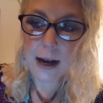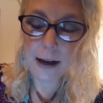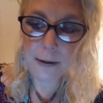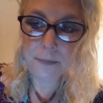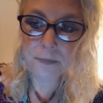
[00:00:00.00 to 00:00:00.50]

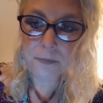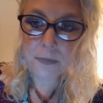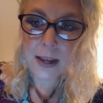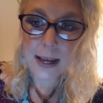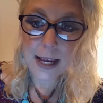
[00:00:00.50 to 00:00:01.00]
um,
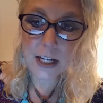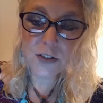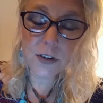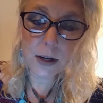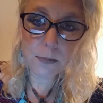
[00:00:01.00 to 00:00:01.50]
it
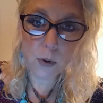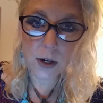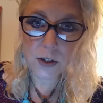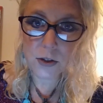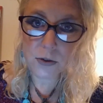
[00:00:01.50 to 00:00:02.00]
is very
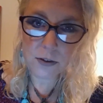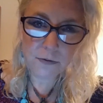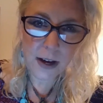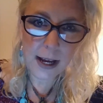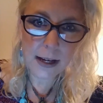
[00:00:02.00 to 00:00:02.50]
important to
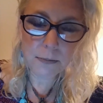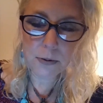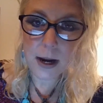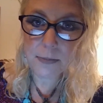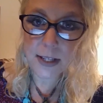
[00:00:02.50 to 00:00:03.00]
define
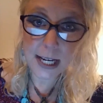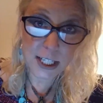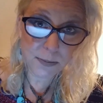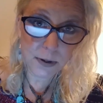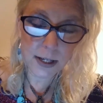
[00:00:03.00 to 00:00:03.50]
perhaps that
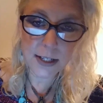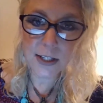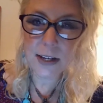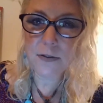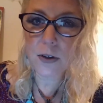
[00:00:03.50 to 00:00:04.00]
experience,
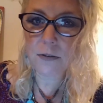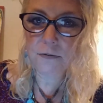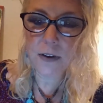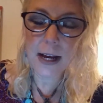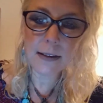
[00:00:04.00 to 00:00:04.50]
see if you
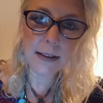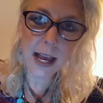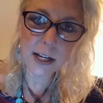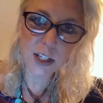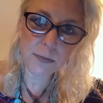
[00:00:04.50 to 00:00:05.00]
can find
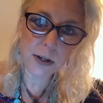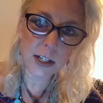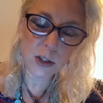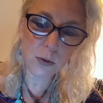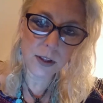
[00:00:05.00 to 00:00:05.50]
that
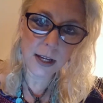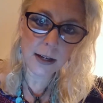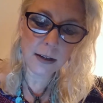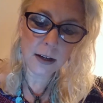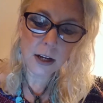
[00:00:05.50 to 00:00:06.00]
experience
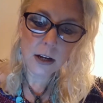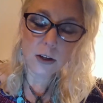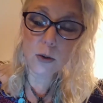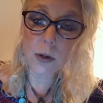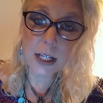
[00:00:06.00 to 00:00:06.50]
within
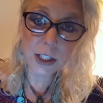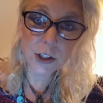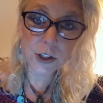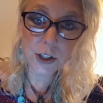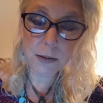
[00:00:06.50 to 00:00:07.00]
the
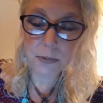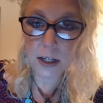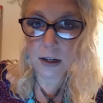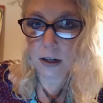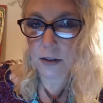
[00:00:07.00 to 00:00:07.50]
relationship
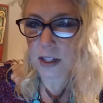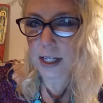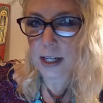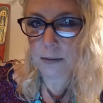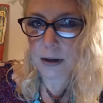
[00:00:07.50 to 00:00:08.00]
that you're
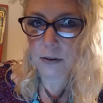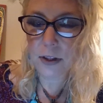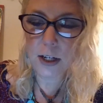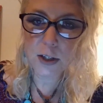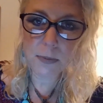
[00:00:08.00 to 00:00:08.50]
thinking about
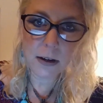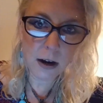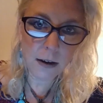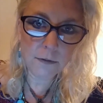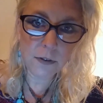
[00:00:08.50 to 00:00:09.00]
that has been
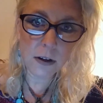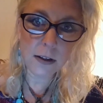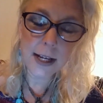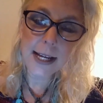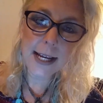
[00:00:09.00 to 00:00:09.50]

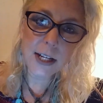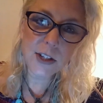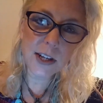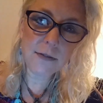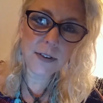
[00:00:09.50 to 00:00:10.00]
harmful, and
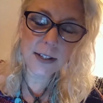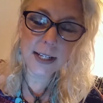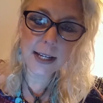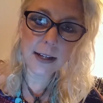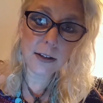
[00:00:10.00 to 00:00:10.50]
see if
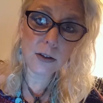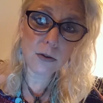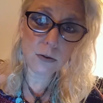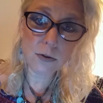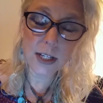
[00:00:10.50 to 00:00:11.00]
indeed
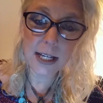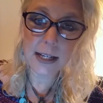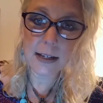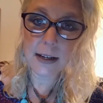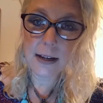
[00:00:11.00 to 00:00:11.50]
you
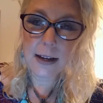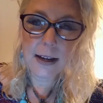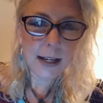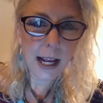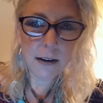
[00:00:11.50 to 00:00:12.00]
did
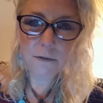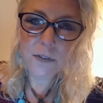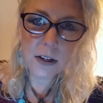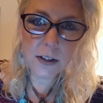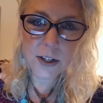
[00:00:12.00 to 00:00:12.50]
kind of
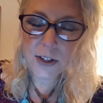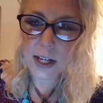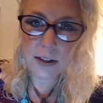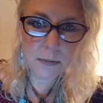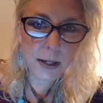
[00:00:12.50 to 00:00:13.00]
feel this
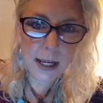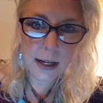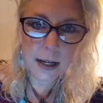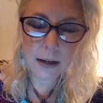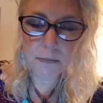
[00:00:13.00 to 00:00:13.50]
in the
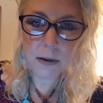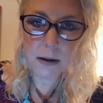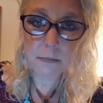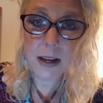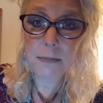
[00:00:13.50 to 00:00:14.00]
beginning,
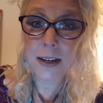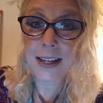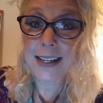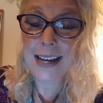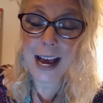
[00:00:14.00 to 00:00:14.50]
but
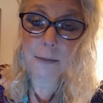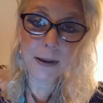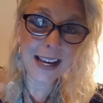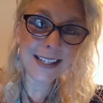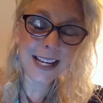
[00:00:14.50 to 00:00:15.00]
maybe not
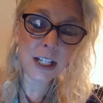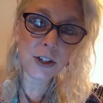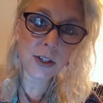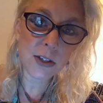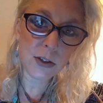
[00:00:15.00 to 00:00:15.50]
pay
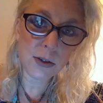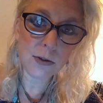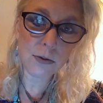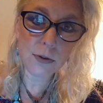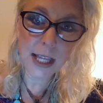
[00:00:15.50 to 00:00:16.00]
attention
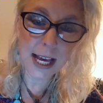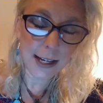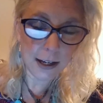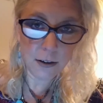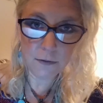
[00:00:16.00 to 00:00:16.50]
to that
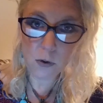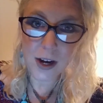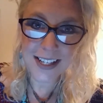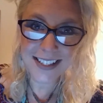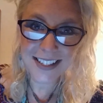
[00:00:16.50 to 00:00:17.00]
inner
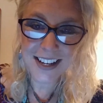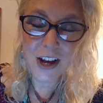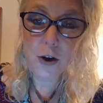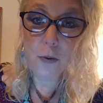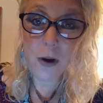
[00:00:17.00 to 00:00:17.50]
voice
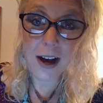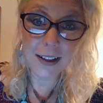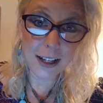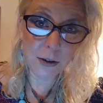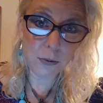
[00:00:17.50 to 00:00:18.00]

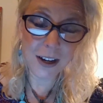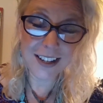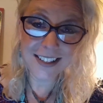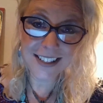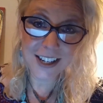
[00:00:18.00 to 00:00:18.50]
while it
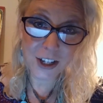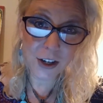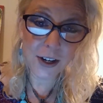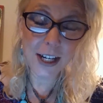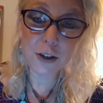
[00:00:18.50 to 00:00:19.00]
was
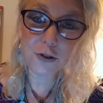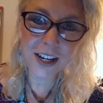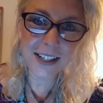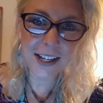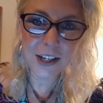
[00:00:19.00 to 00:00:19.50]
occurring or
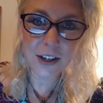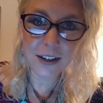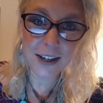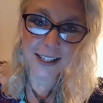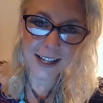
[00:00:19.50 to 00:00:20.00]
trying to get
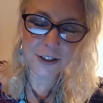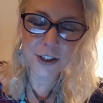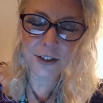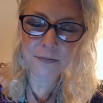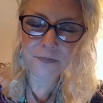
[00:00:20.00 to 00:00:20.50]
your
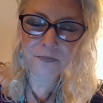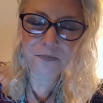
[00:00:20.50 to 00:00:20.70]
attention.